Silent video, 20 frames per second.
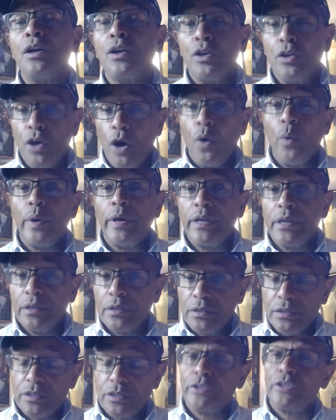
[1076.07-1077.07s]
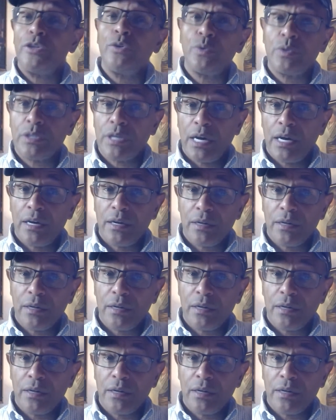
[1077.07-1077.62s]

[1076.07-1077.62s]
going to Utah.